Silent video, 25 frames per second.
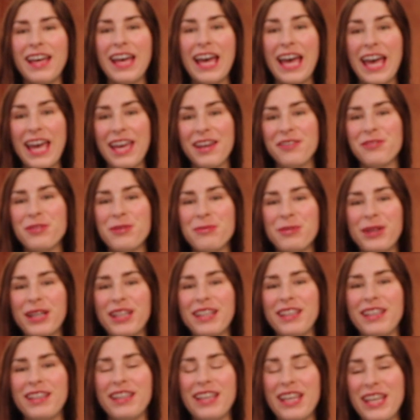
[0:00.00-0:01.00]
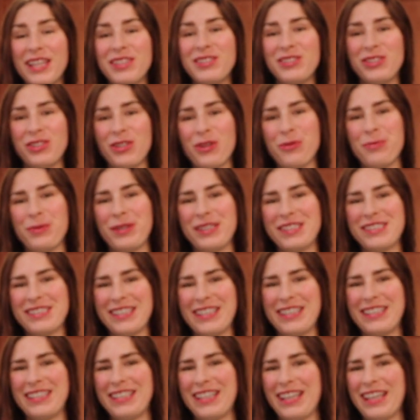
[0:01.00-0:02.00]
Hey everybody, it's Soaping
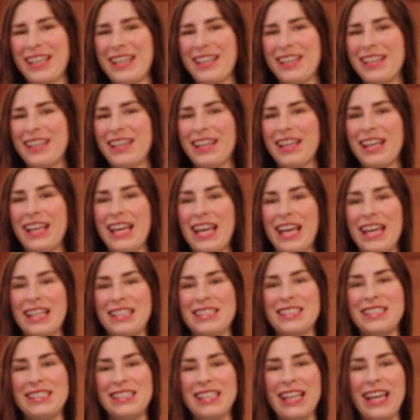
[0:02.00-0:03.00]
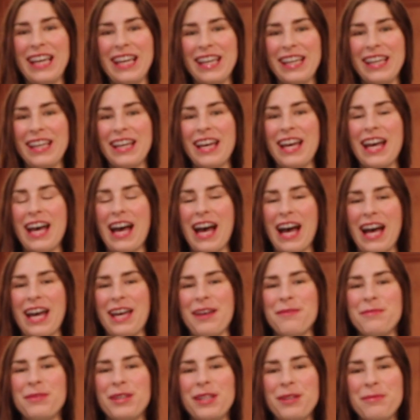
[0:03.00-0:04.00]
Sunday, and today
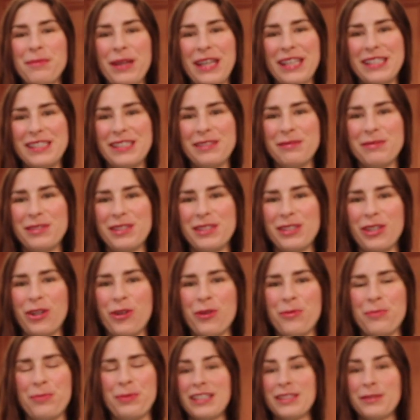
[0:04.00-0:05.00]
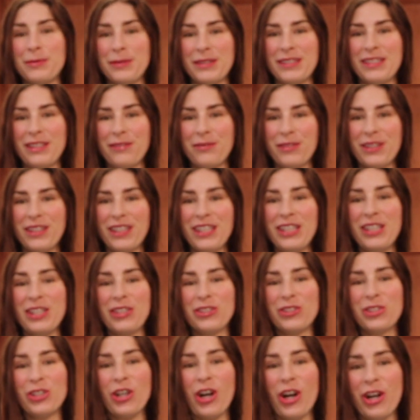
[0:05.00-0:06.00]
I'm gonna make some soap,
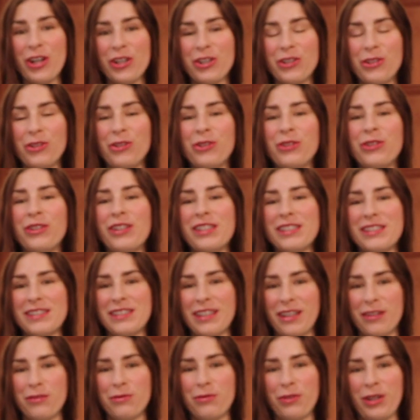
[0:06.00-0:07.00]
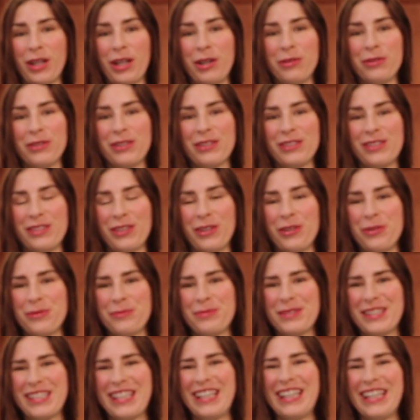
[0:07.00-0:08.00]
specifically charcoal sunflower
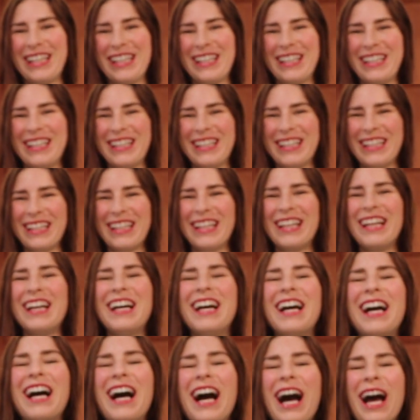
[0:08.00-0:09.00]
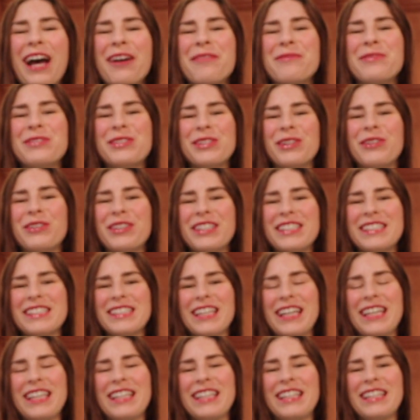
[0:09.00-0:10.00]
soaps. I'm so
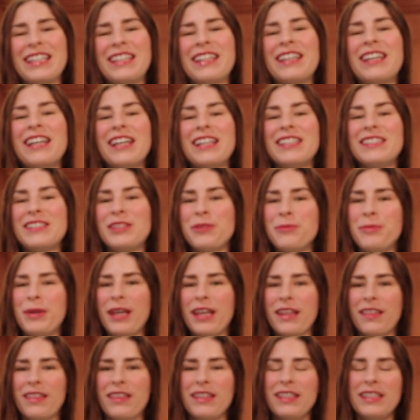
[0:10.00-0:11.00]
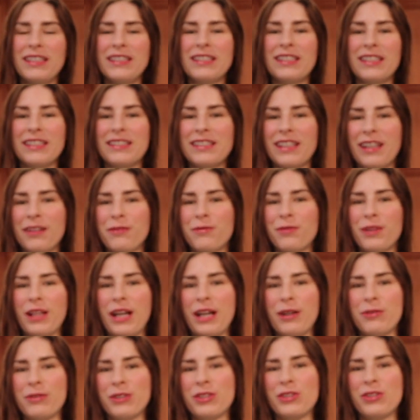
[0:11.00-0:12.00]
excited to make these
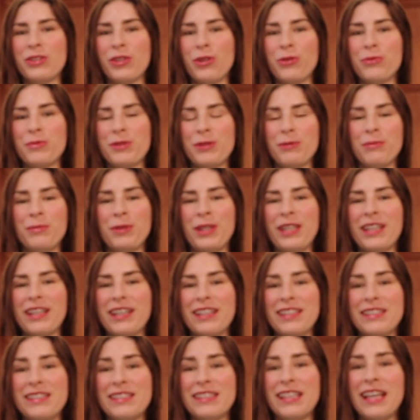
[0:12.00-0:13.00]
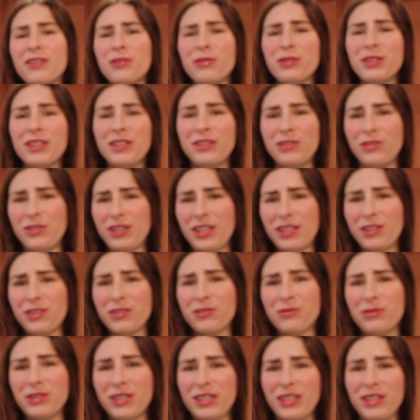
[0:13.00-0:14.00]
sunflower soaps because not only do they
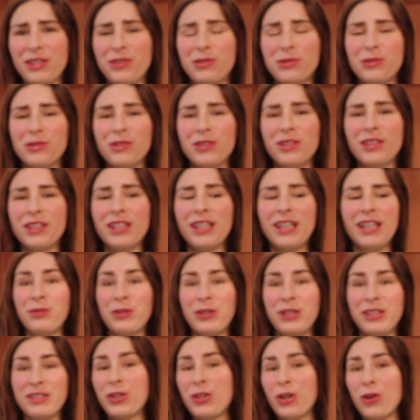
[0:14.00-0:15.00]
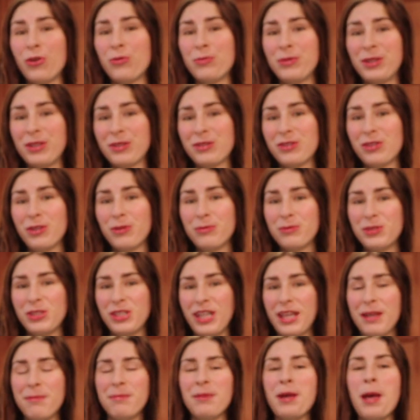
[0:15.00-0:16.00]
look really cool for a goat milk soap
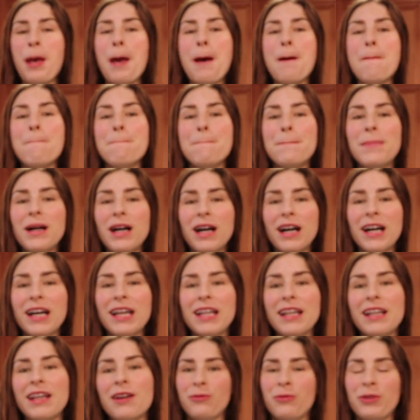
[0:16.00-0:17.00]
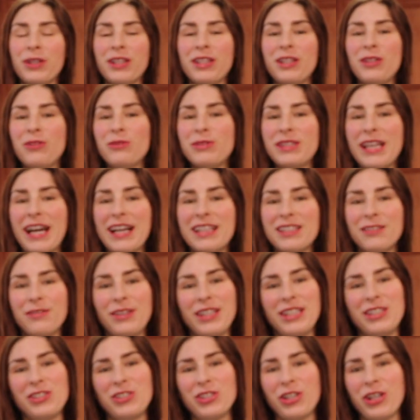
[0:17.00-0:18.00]
shape, but we're gonna use
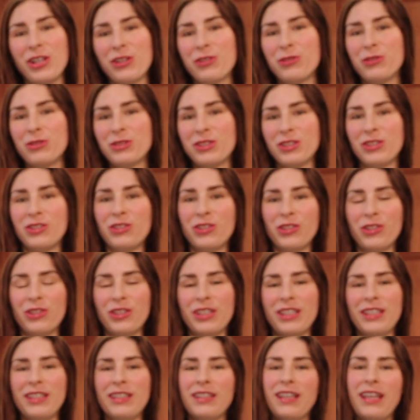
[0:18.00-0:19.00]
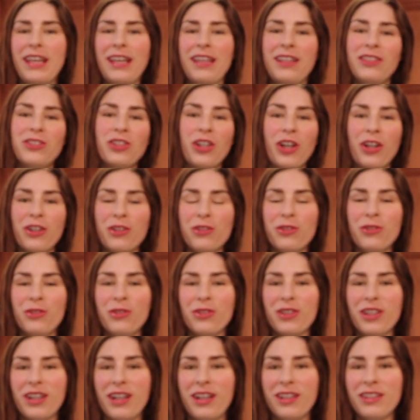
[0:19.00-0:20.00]
activated charcoal to turn it a
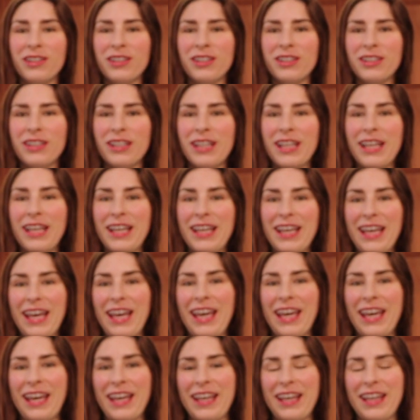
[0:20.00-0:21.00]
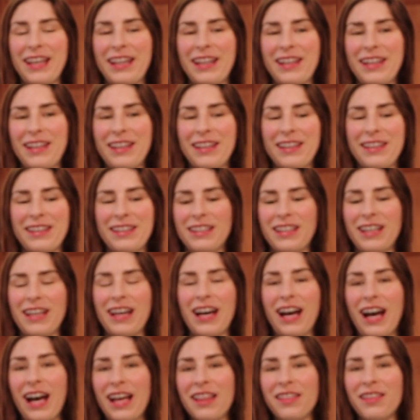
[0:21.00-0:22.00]
charcoal color, and
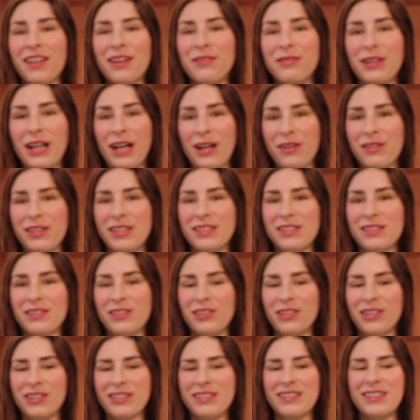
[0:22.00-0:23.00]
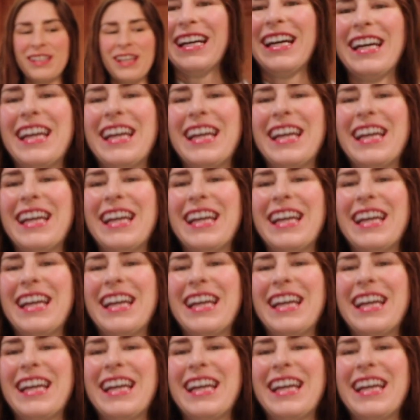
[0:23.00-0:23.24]
I love how this looks.